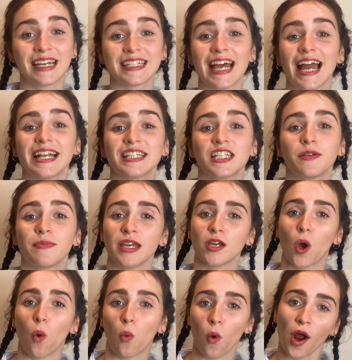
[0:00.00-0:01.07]
Tends to be
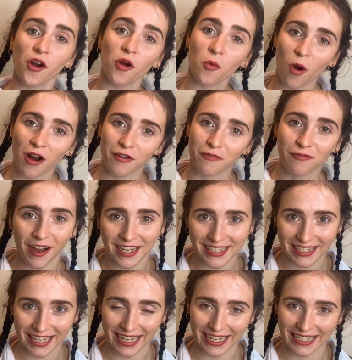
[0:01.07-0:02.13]
one-on-one fight
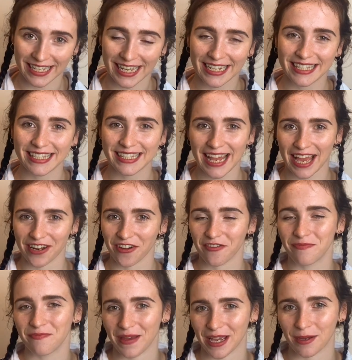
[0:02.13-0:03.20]
scenes instead
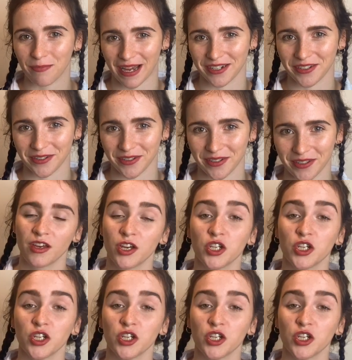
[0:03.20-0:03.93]
of big battles.